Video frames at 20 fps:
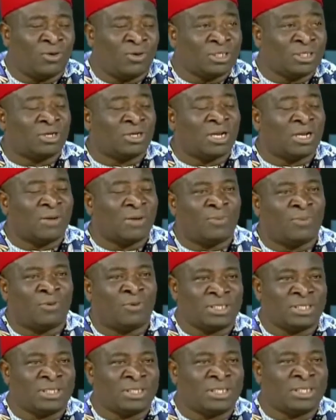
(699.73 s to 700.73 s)
these other ports
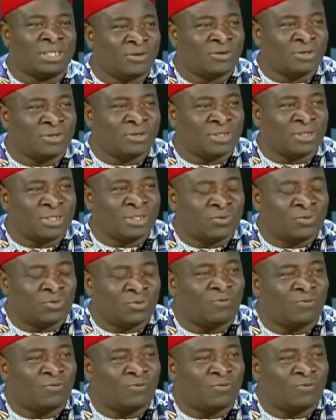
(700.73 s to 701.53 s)
in the Southeast will be